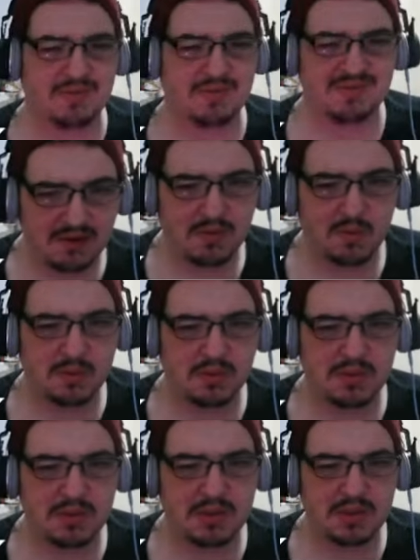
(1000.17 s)
We'll
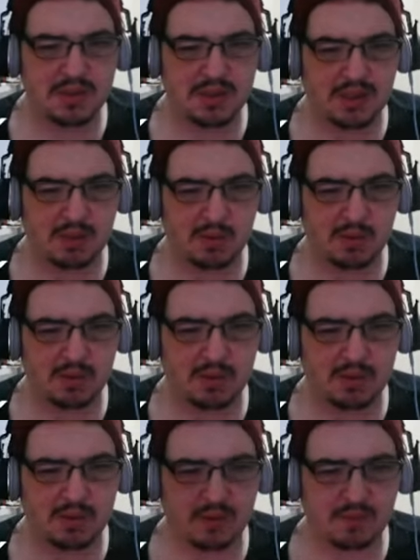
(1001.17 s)
just say that words are
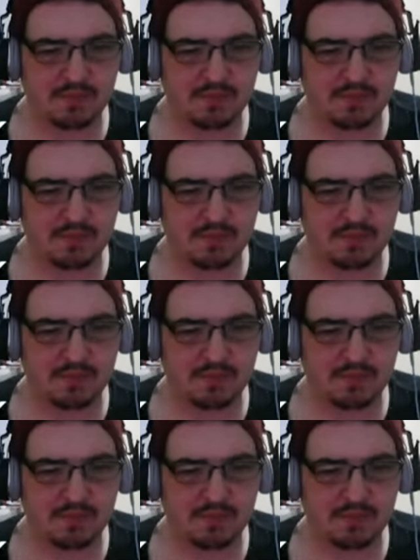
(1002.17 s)
hard.